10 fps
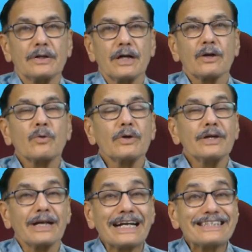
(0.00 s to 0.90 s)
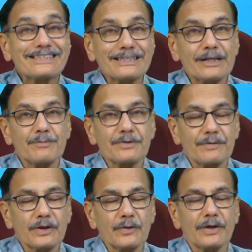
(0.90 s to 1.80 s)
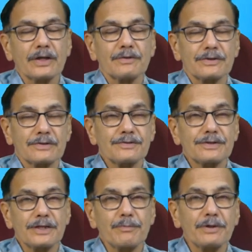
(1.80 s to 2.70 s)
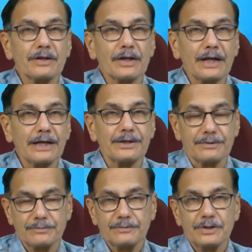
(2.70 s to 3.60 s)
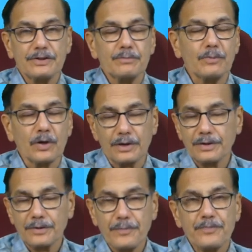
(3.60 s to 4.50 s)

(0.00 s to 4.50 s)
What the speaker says: A good night's sleep, 7 to 8 hours of sleep in the night is important.